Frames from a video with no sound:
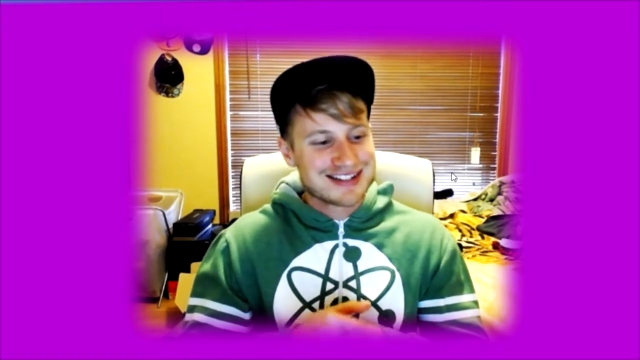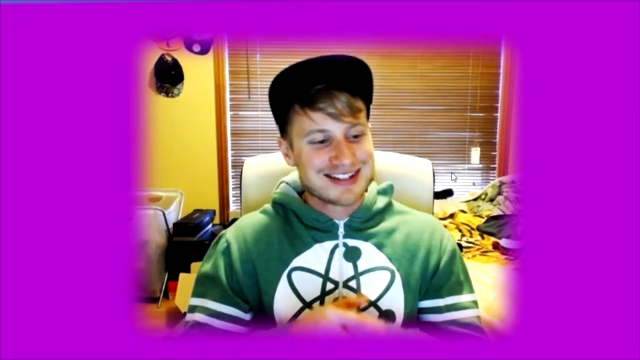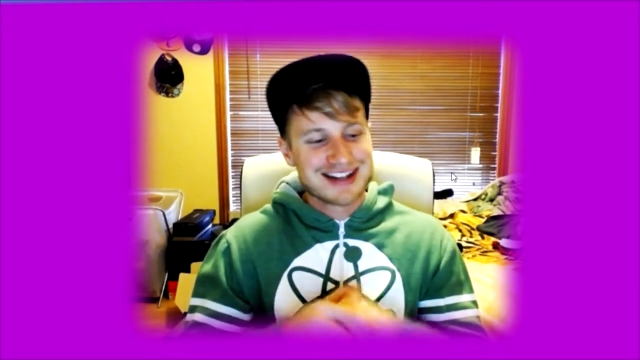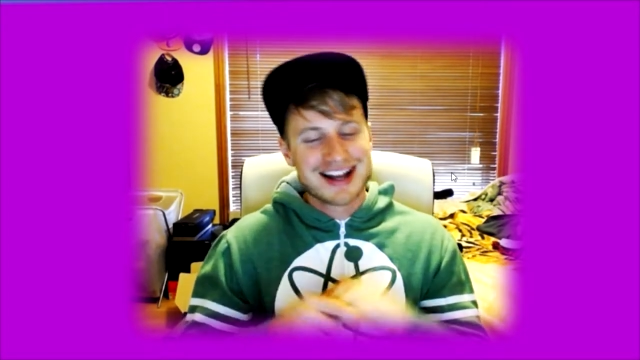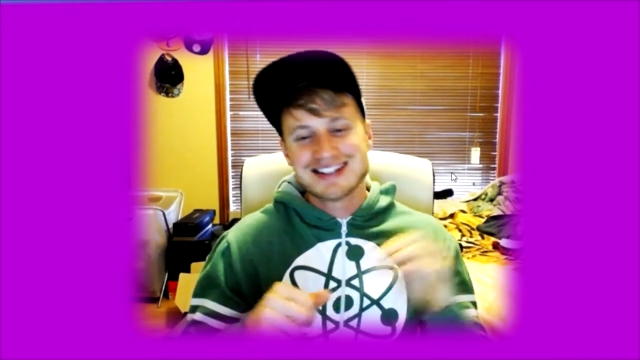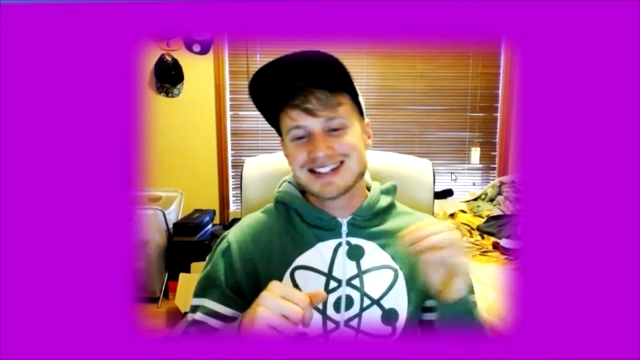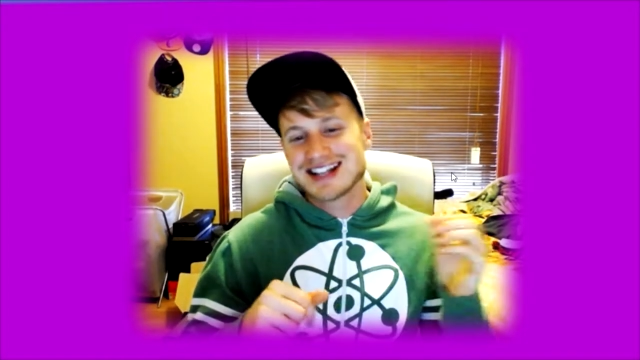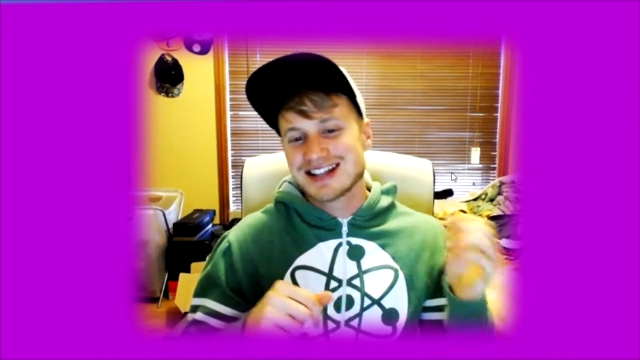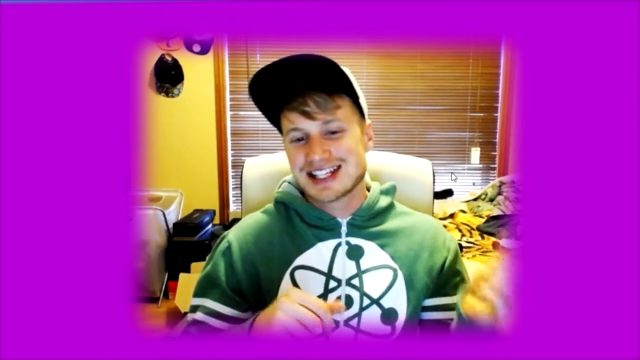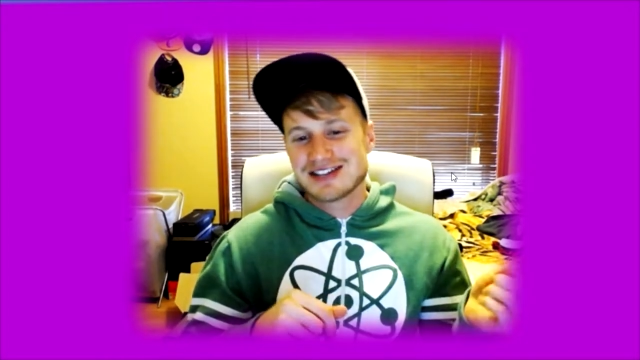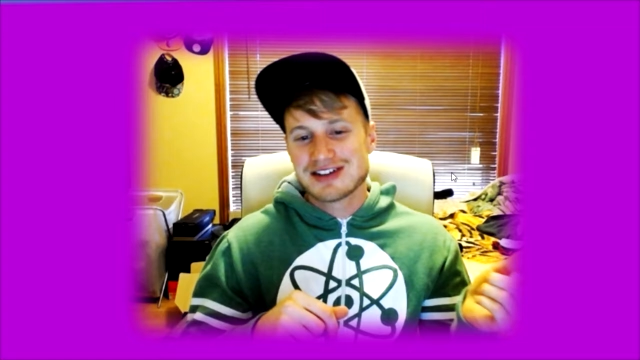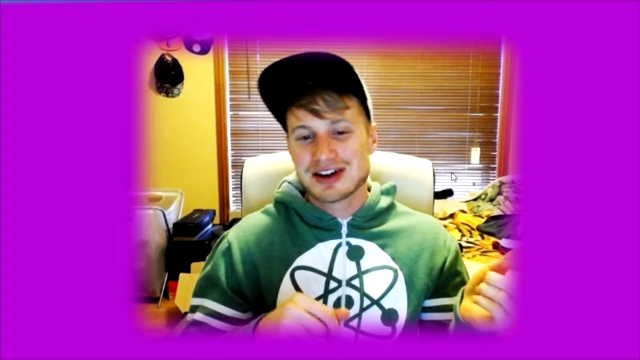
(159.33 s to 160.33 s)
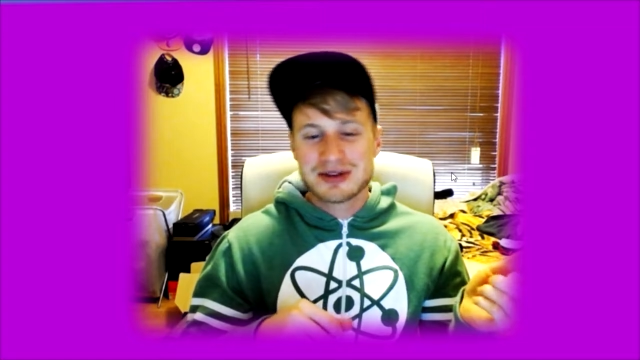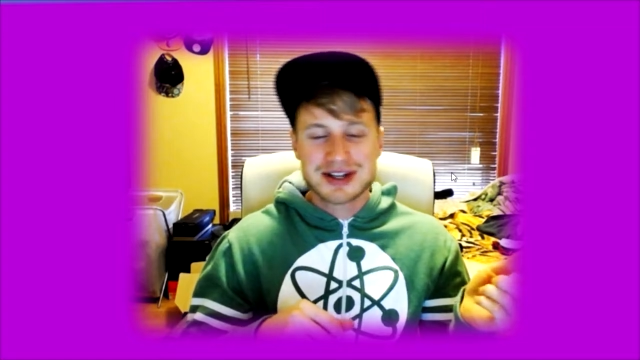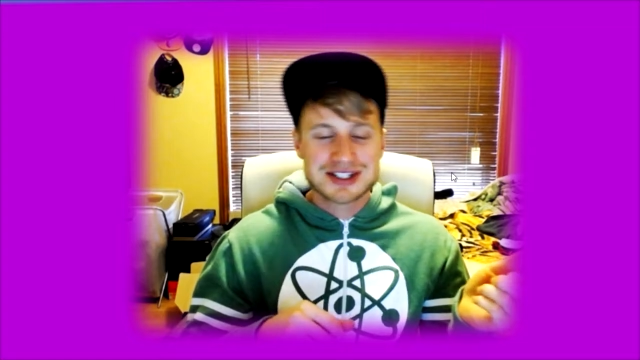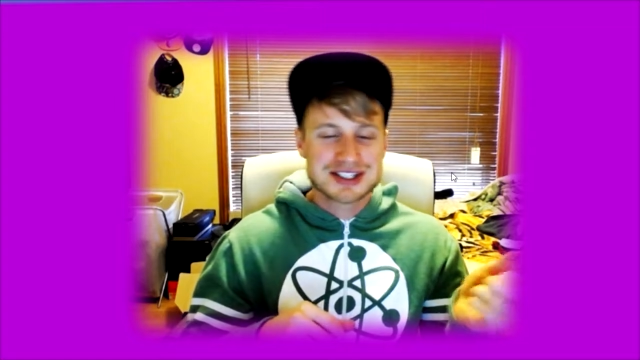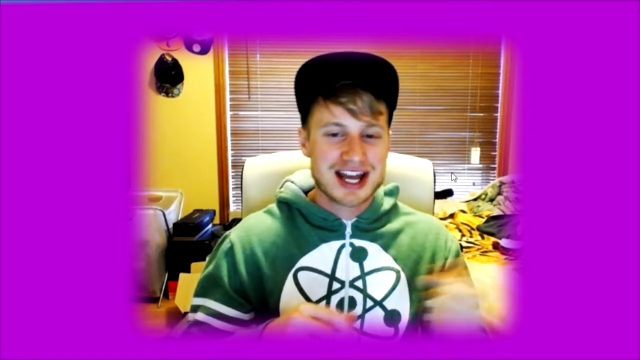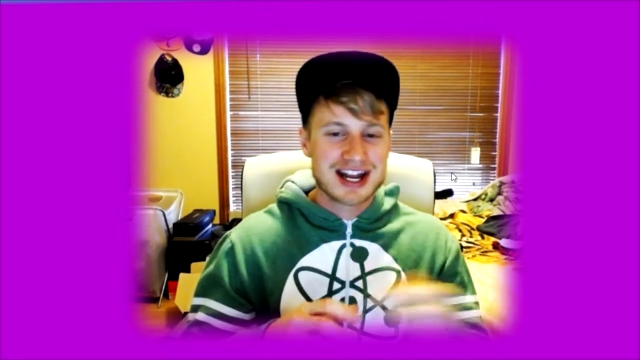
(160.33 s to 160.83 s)
I'd just like to give a quick
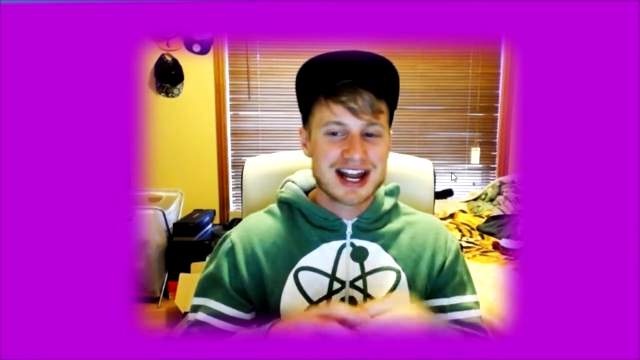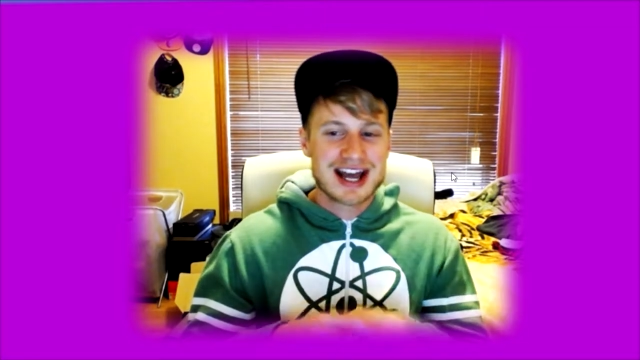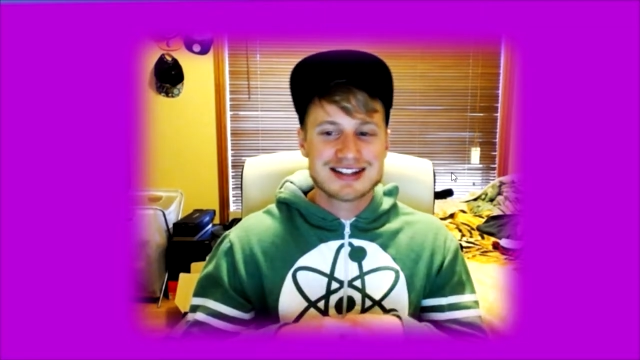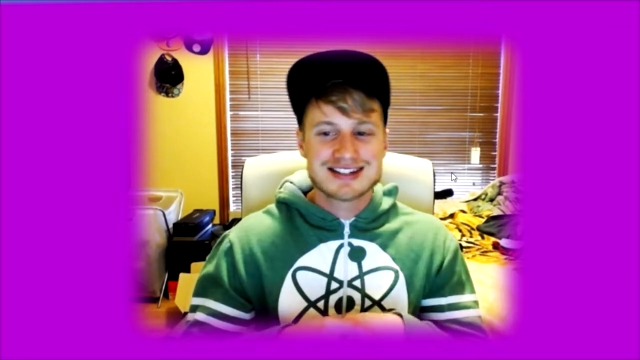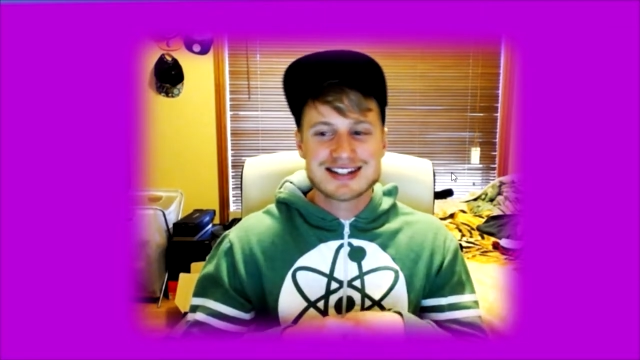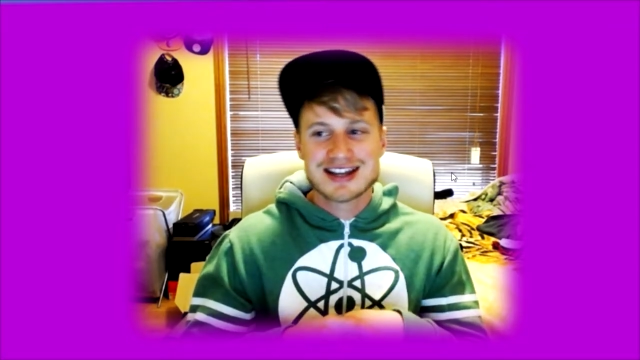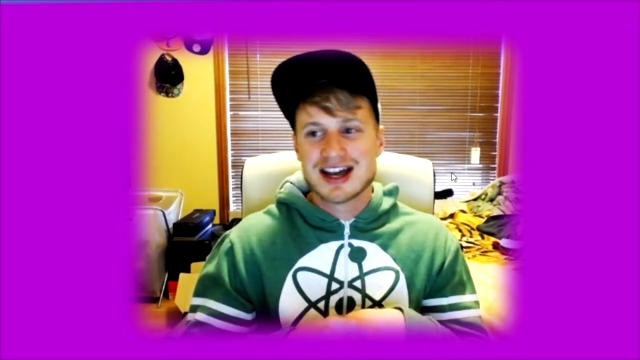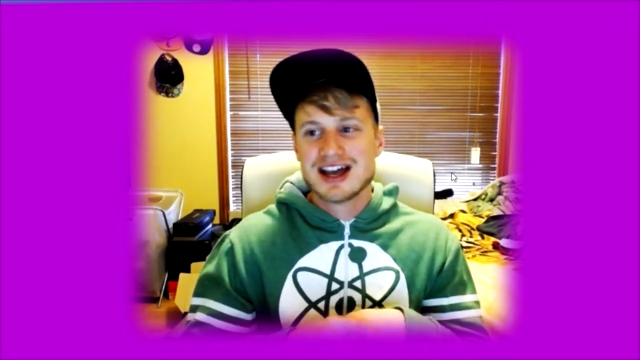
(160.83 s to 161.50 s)
shout out to